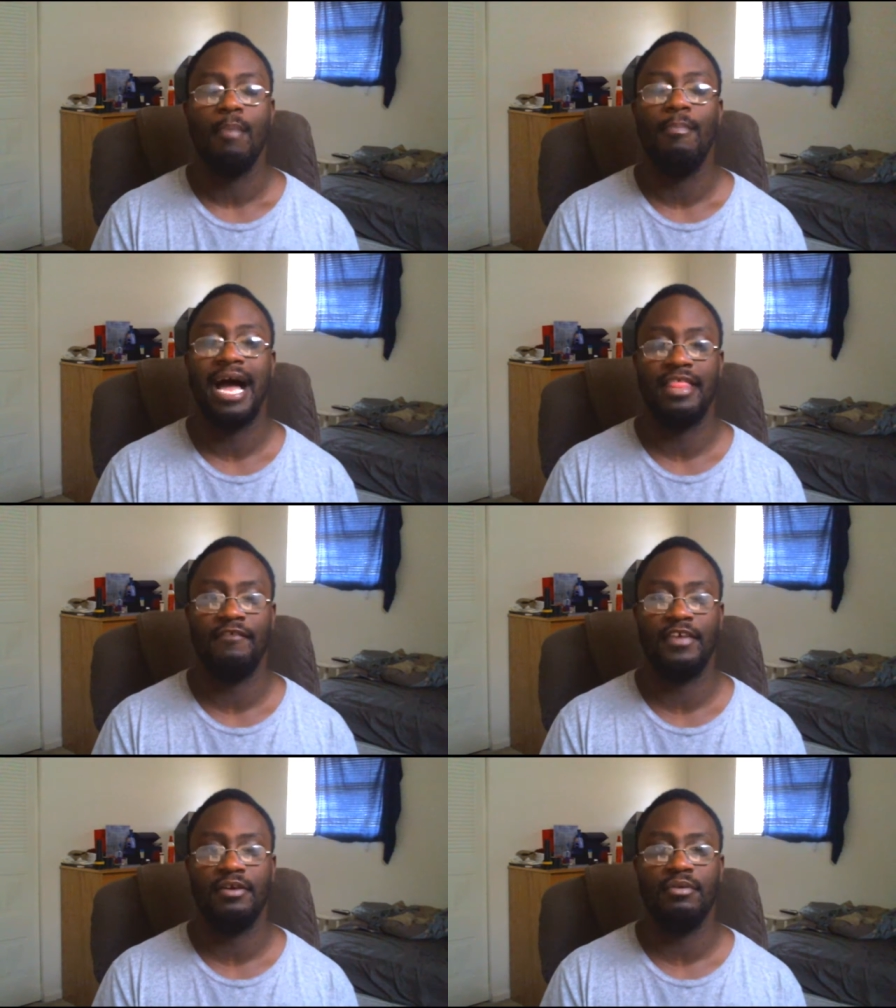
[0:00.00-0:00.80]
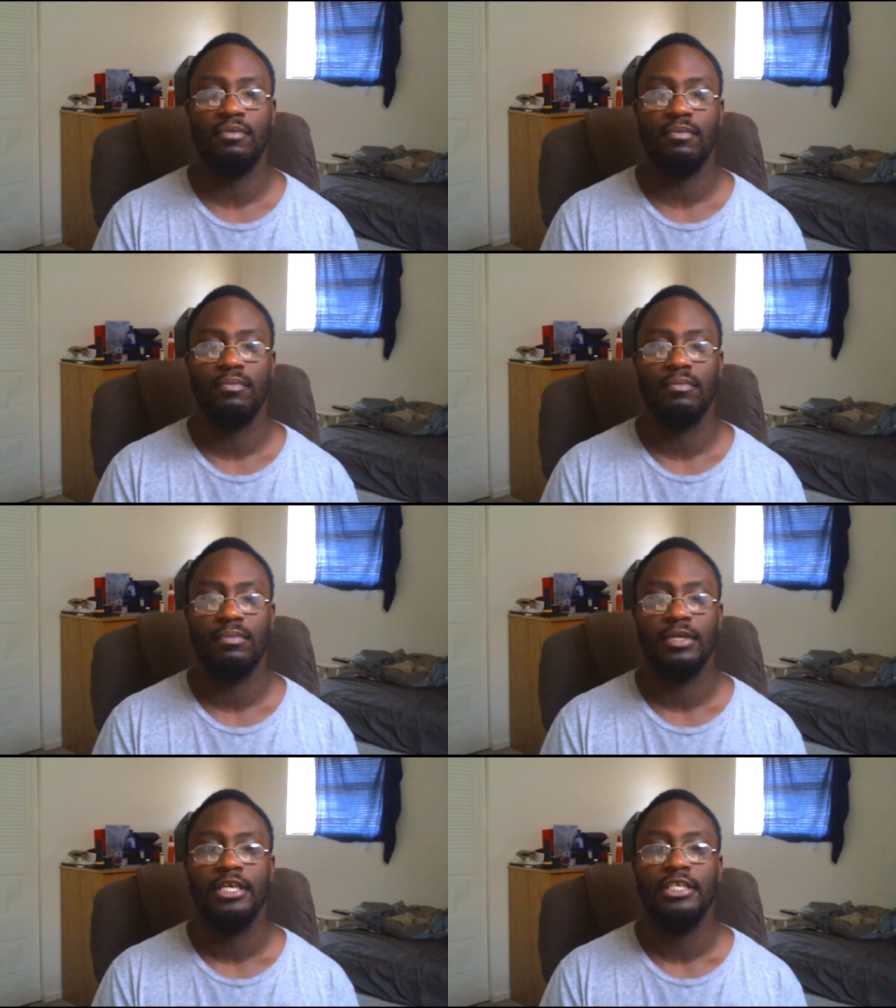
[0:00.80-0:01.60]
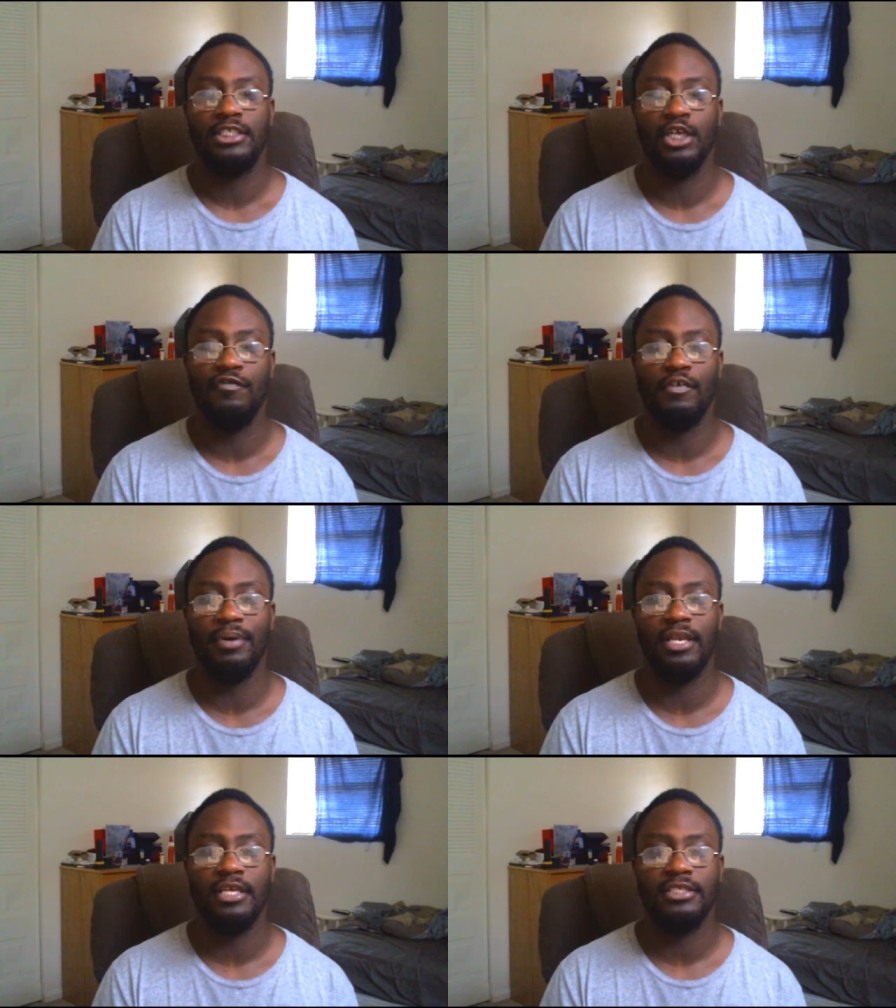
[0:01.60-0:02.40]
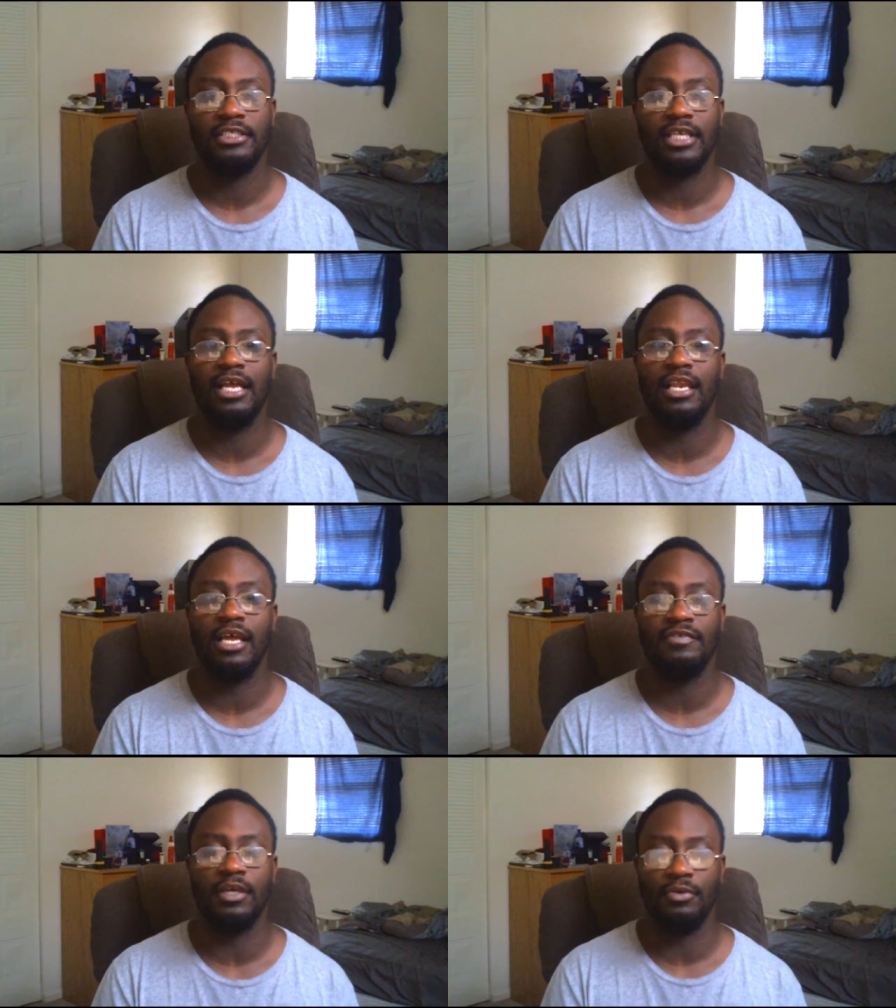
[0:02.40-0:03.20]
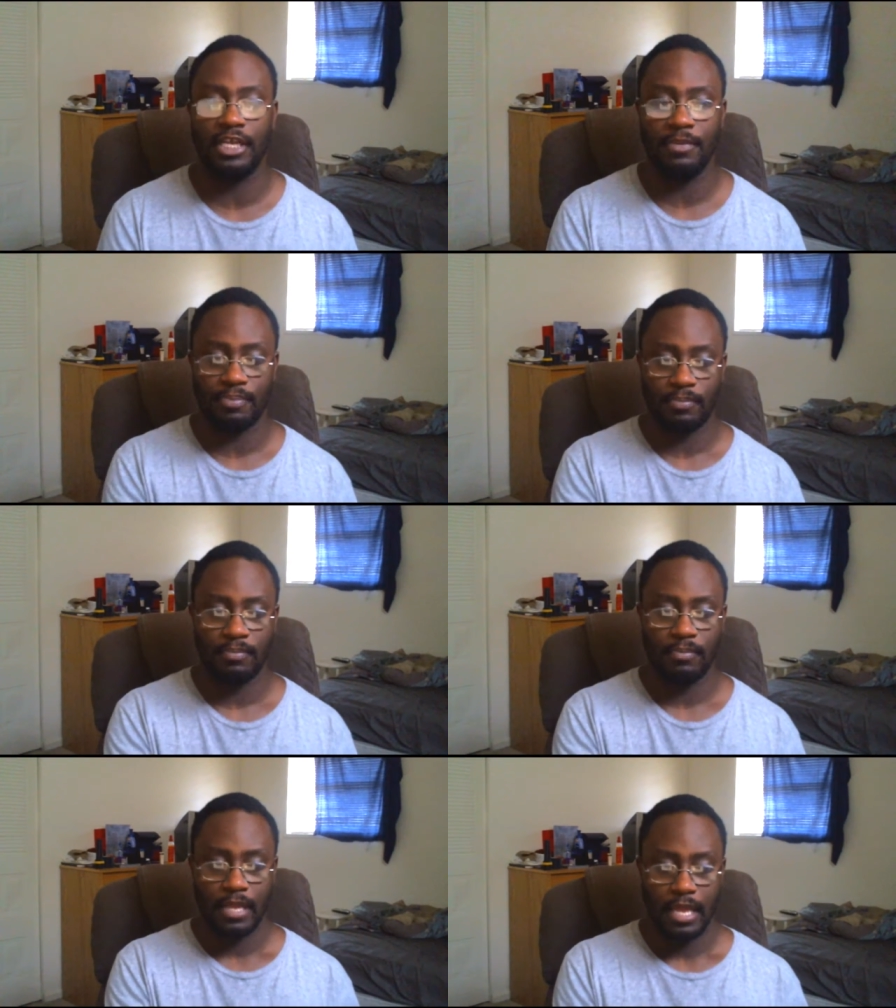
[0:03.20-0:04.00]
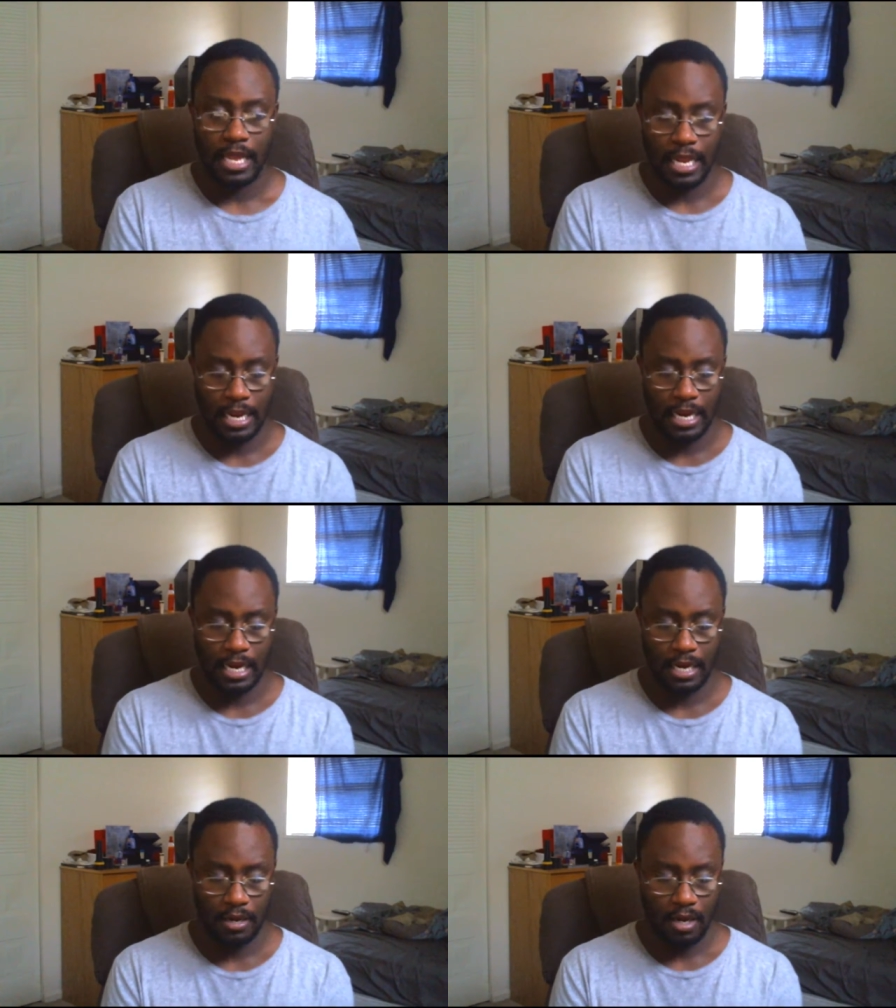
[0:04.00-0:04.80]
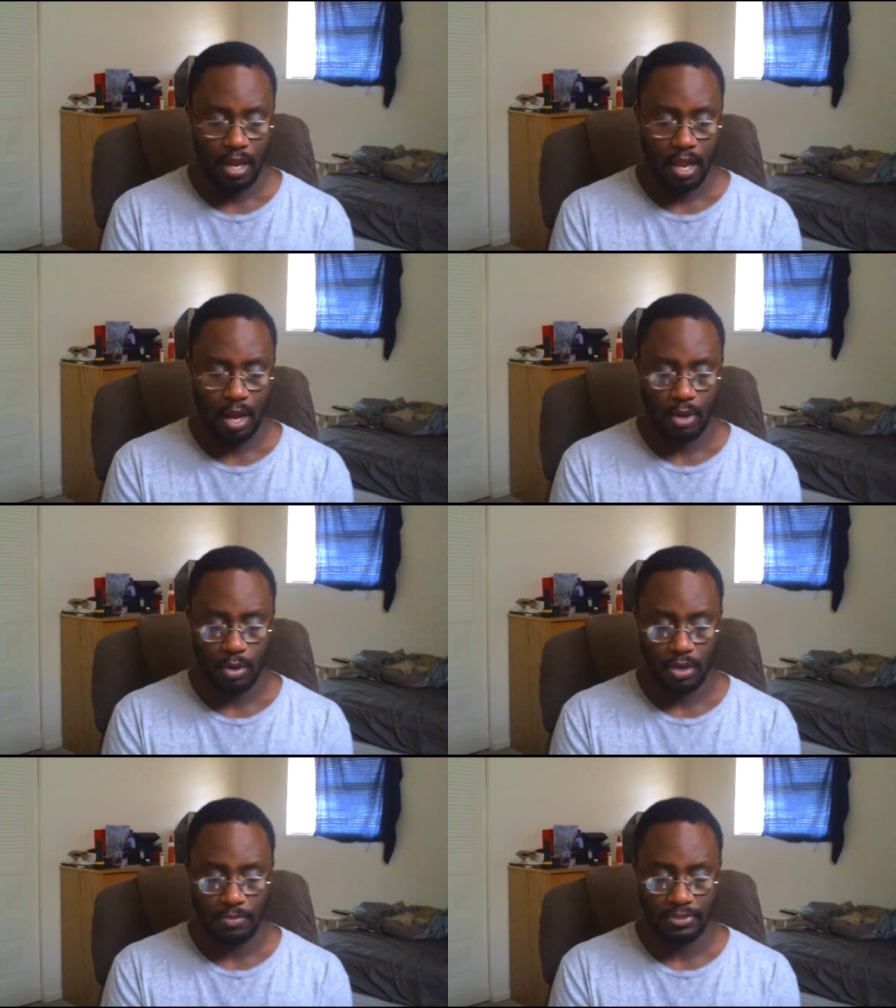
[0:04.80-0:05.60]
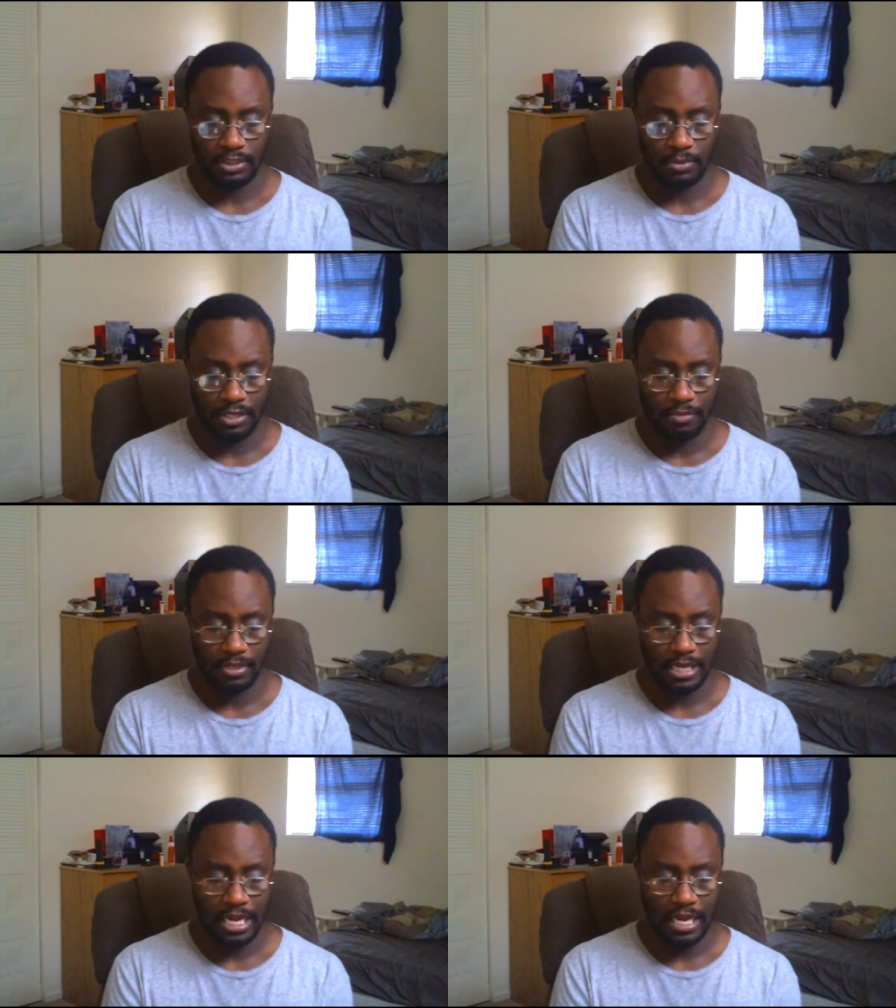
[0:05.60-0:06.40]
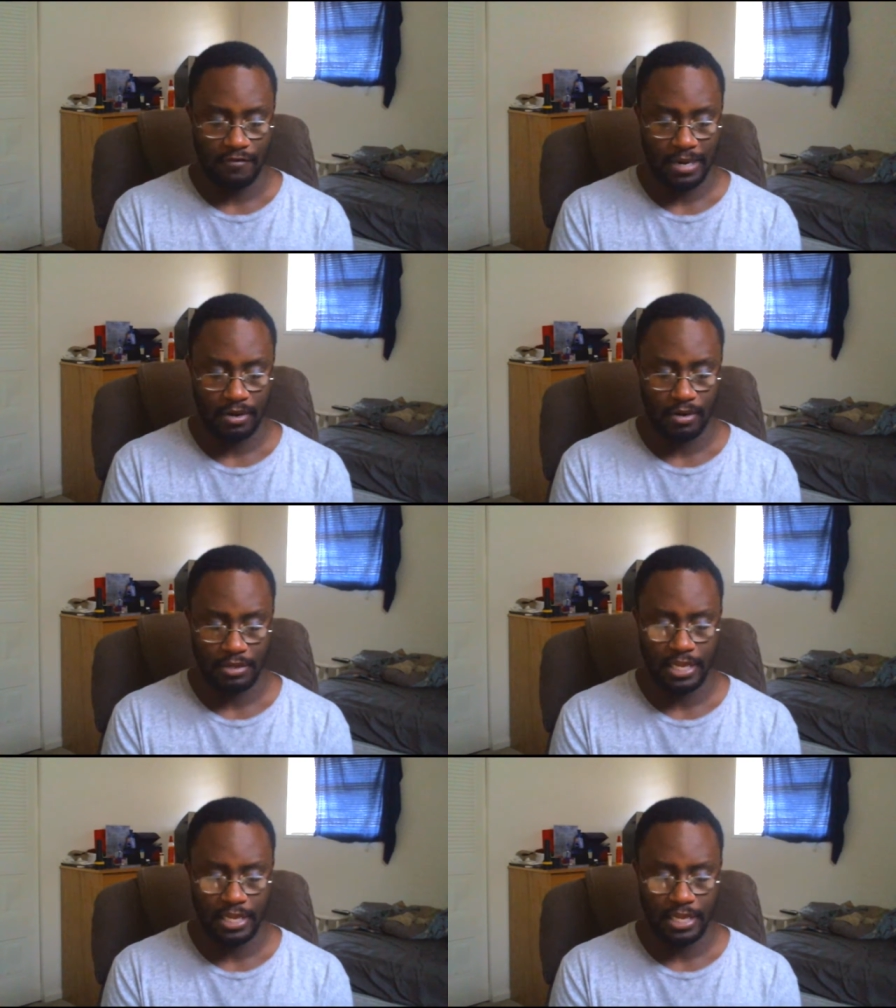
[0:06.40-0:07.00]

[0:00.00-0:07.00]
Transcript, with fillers: Behind the Veil, Silver Bullets, A Love So Deep, and hold on, let me see what other book I have by her.